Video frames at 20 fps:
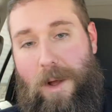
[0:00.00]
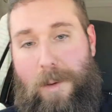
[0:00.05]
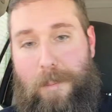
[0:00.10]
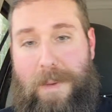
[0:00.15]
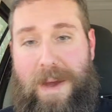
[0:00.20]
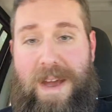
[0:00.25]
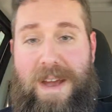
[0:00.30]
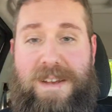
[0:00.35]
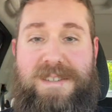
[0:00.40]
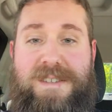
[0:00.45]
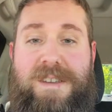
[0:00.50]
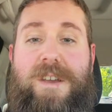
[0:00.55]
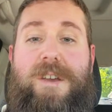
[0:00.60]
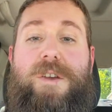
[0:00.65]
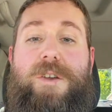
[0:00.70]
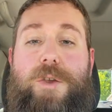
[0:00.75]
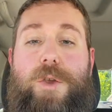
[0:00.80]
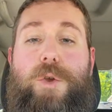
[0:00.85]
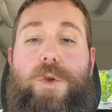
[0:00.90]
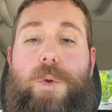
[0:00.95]
bags.
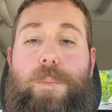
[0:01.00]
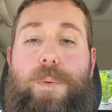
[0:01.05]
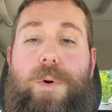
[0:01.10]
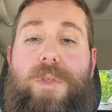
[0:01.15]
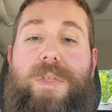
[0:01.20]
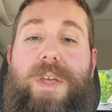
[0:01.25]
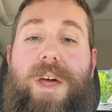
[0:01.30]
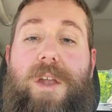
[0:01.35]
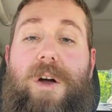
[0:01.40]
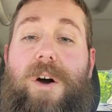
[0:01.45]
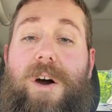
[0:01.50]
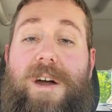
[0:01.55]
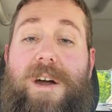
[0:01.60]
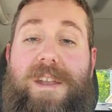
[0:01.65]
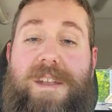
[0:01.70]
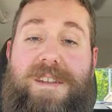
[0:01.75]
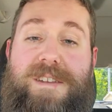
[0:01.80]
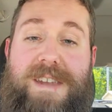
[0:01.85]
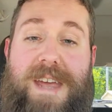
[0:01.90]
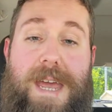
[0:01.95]
You could put that on
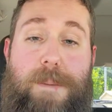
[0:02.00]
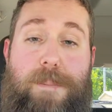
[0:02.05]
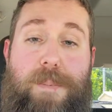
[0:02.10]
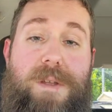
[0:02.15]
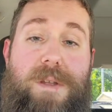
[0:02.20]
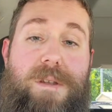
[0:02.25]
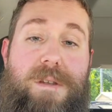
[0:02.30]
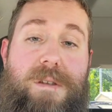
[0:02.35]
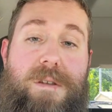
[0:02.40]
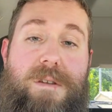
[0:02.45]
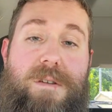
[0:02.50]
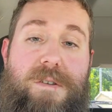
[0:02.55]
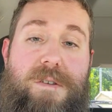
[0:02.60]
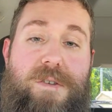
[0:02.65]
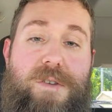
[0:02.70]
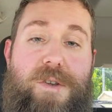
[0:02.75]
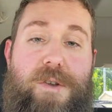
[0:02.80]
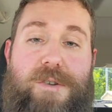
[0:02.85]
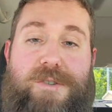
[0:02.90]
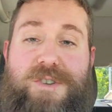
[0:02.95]
and tape it
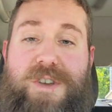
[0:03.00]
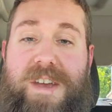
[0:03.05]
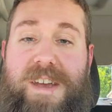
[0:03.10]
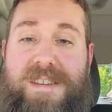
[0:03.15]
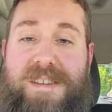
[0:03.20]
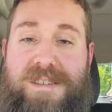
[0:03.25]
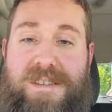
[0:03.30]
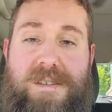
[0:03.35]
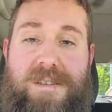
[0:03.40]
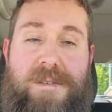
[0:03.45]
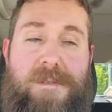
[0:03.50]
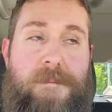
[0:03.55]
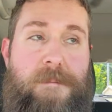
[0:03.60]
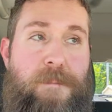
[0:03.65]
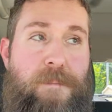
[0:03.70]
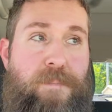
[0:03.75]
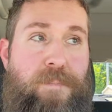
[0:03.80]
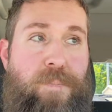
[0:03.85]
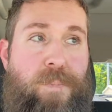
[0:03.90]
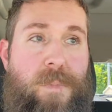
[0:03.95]
to your chest.
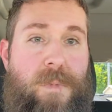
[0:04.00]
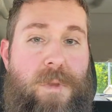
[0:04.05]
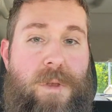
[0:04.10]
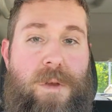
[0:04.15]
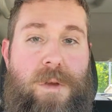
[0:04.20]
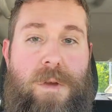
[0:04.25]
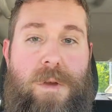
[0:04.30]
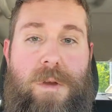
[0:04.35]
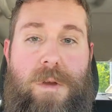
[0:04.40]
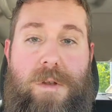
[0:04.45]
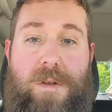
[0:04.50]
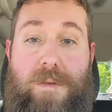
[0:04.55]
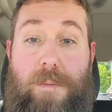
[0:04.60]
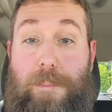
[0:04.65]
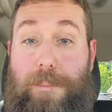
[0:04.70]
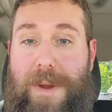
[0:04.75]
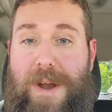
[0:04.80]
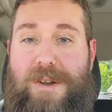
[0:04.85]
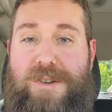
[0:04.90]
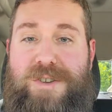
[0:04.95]

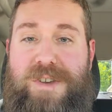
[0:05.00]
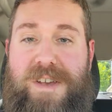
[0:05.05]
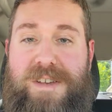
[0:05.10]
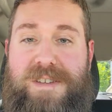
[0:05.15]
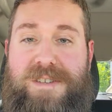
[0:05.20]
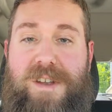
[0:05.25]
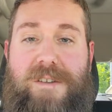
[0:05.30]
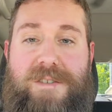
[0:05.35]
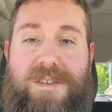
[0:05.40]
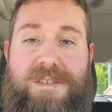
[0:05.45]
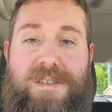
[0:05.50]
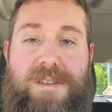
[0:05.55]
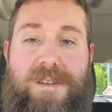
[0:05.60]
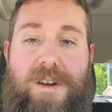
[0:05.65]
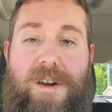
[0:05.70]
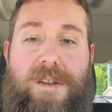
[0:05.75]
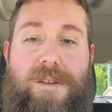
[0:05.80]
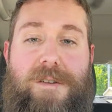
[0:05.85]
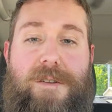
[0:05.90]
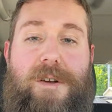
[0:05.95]
Bare chest, obviously,
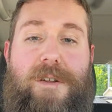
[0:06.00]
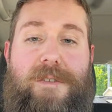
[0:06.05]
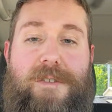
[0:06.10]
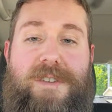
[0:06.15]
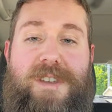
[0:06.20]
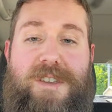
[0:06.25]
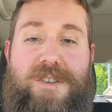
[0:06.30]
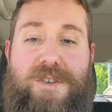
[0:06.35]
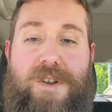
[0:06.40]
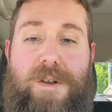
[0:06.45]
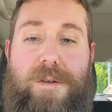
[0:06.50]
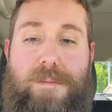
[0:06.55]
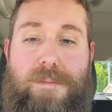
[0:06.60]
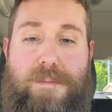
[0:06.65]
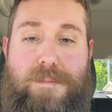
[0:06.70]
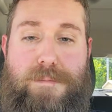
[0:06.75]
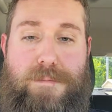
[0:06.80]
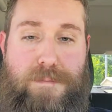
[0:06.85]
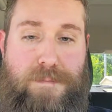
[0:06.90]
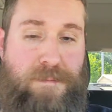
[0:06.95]
not on the t-shirt.
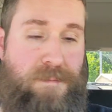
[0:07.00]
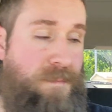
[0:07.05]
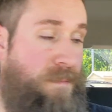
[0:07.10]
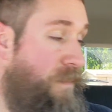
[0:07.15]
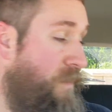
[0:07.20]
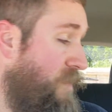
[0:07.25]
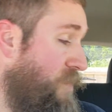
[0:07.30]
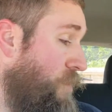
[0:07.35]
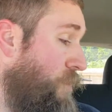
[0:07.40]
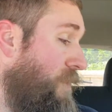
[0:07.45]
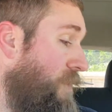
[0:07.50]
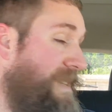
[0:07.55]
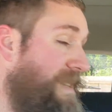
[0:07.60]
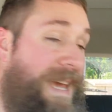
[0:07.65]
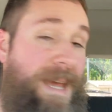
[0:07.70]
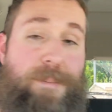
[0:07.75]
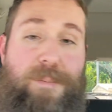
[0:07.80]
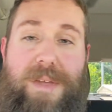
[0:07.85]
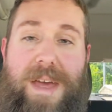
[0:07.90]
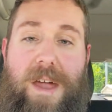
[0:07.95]
But you
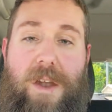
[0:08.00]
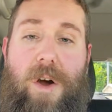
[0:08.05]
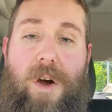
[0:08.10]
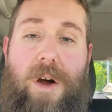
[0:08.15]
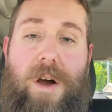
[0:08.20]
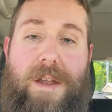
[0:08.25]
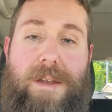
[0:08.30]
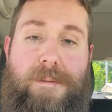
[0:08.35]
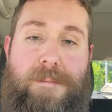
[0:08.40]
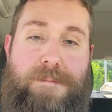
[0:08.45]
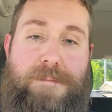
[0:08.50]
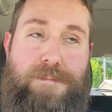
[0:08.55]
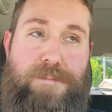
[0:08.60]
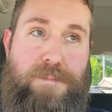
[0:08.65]
can tape that on,